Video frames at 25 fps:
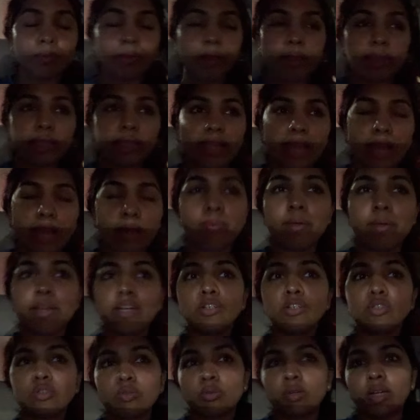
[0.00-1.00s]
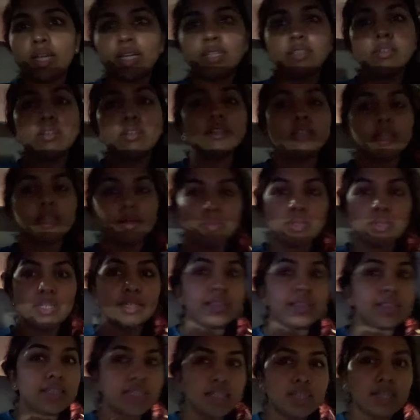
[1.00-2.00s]
cab and it showed like 30
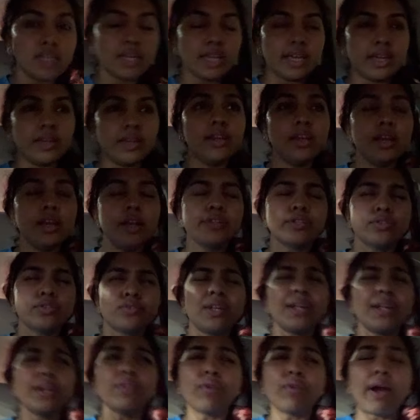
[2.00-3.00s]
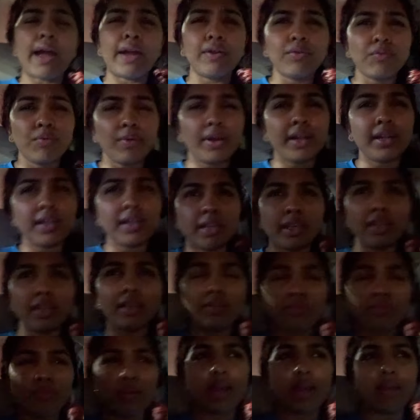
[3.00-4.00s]
minutes ETA. So it's like
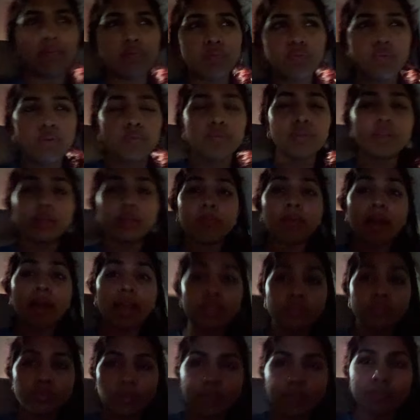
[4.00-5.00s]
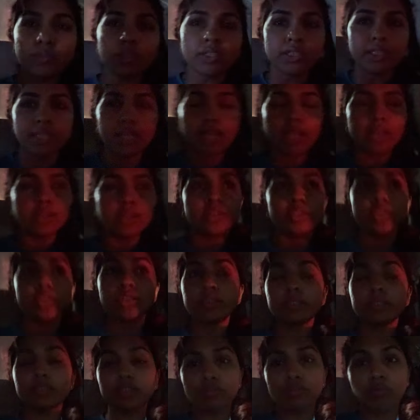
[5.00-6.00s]
5:20, 5:50, max 5:30 I'll reach
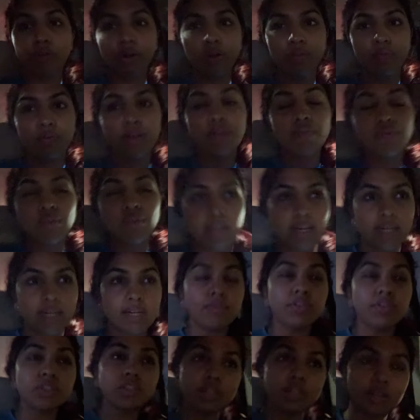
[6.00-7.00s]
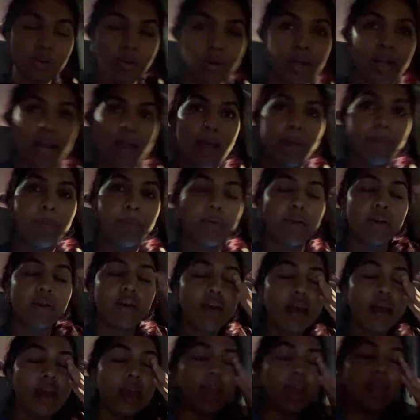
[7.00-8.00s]
6:45 flight, which did not happen.
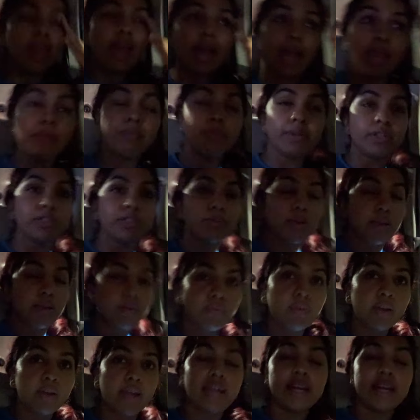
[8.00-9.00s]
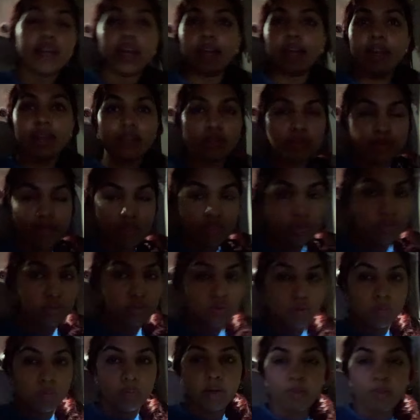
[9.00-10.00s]
I missed my flight, I requested
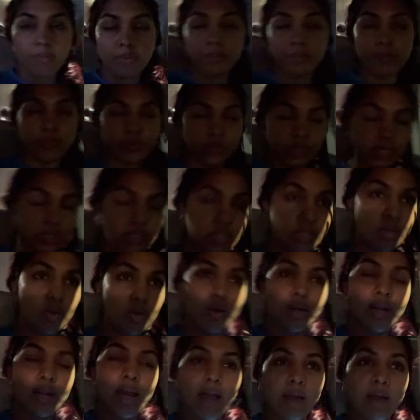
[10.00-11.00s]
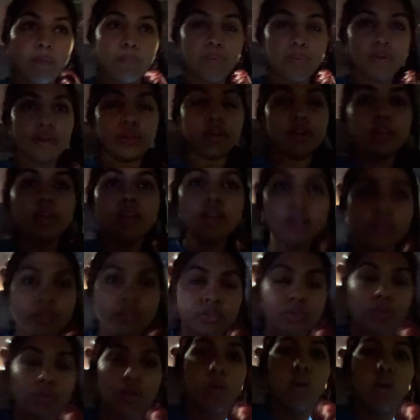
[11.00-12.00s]
so many people, it did not happen.
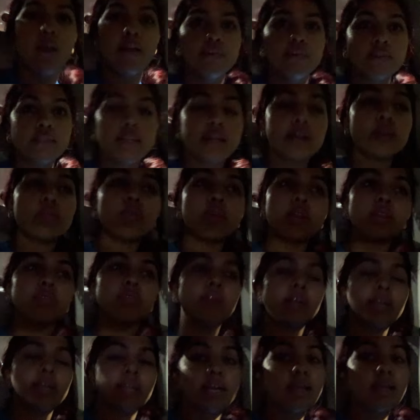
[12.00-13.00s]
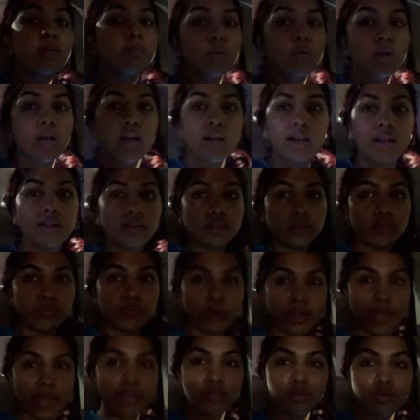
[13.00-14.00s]
So I was like, okay, fuck it, I'll book another
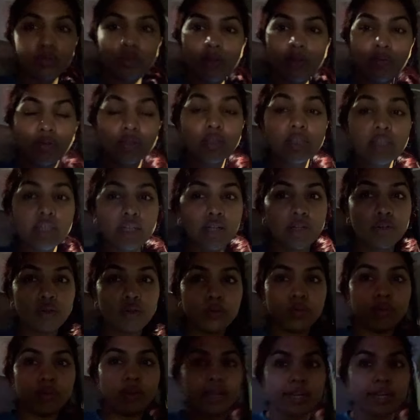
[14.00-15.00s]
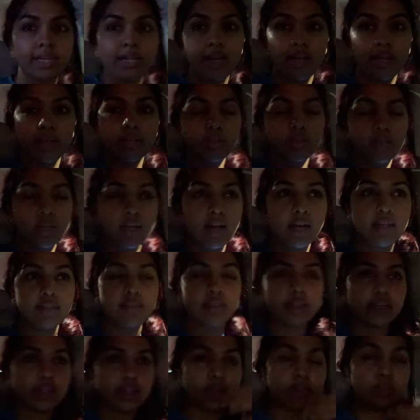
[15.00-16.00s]
flight. So there was an Indigo flight like 3 hours
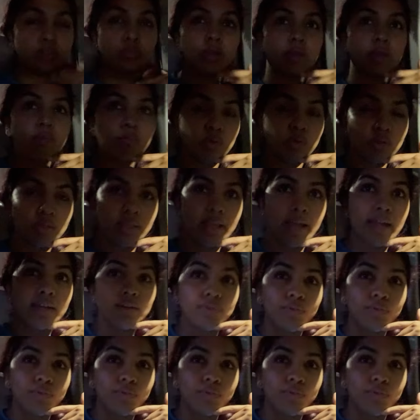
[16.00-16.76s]
later, so I booked that